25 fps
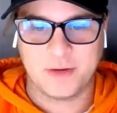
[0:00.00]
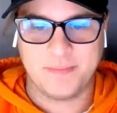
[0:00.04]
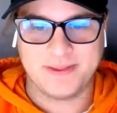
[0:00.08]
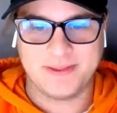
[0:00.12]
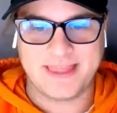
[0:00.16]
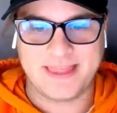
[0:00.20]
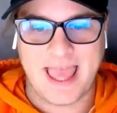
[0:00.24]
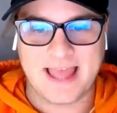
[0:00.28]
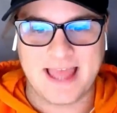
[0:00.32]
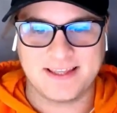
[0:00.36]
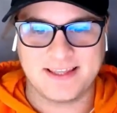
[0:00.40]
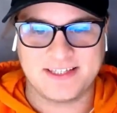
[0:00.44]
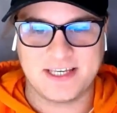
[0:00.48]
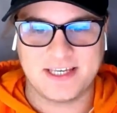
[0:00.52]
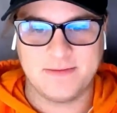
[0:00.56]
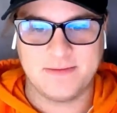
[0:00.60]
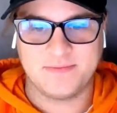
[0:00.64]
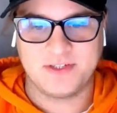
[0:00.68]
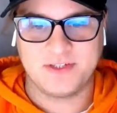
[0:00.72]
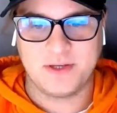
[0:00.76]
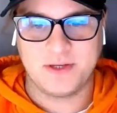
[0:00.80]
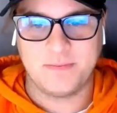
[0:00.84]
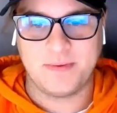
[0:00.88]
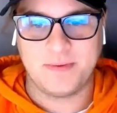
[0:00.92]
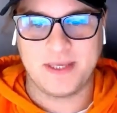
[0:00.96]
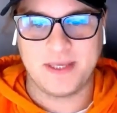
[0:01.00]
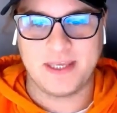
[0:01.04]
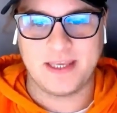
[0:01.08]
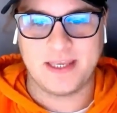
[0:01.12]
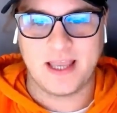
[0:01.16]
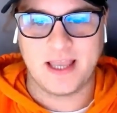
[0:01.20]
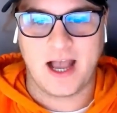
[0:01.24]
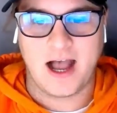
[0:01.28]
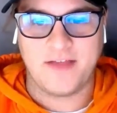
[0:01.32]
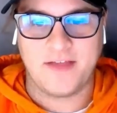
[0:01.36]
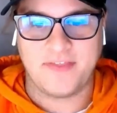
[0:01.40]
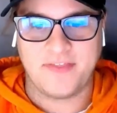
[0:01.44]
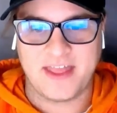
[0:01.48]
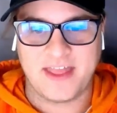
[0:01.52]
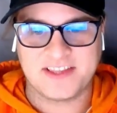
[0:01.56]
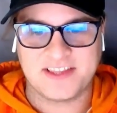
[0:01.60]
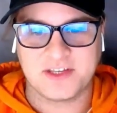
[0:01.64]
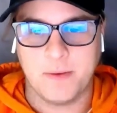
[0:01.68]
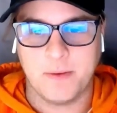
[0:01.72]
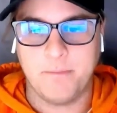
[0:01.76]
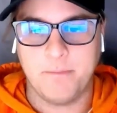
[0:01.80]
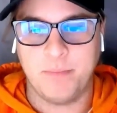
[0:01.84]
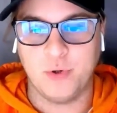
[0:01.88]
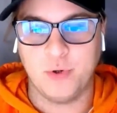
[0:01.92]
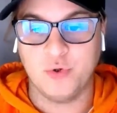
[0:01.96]
But that seems to be uh, that's
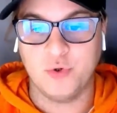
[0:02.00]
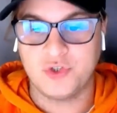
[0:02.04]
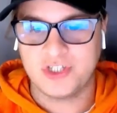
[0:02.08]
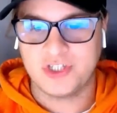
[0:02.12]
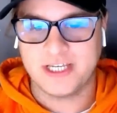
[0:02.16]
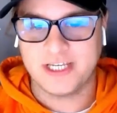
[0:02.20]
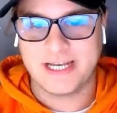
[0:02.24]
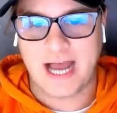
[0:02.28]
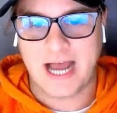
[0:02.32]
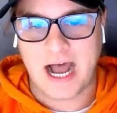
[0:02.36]
a boosted